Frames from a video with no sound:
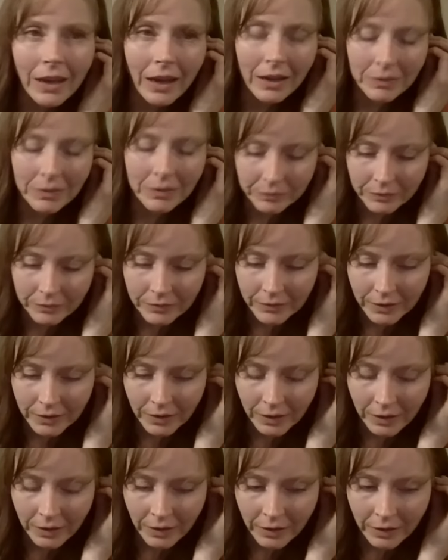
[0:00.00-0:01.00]
work. Yeah.
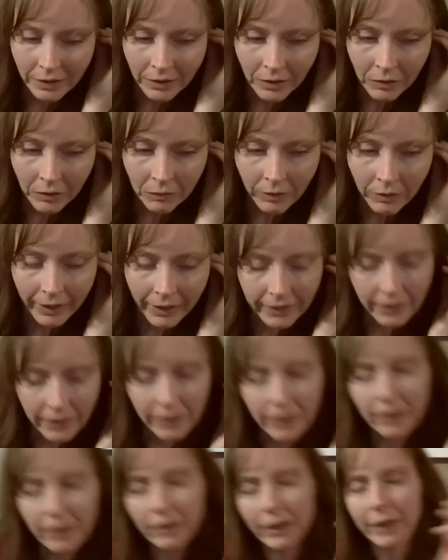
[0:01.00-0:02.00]
Right.
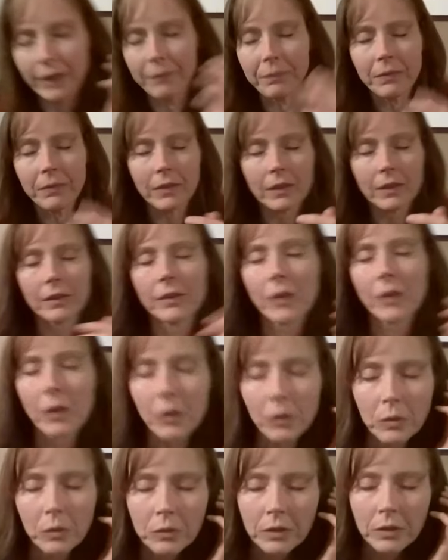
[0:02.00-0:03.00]
Okay.
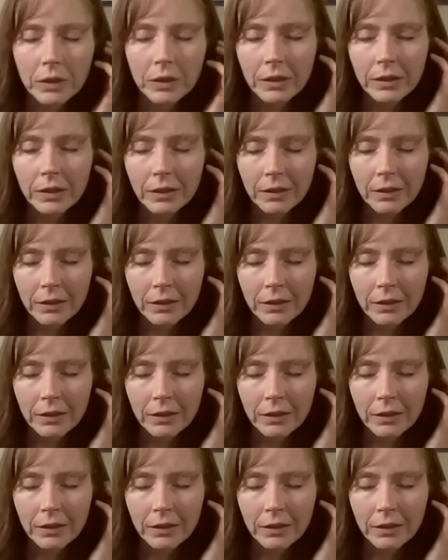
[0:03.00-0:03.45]
So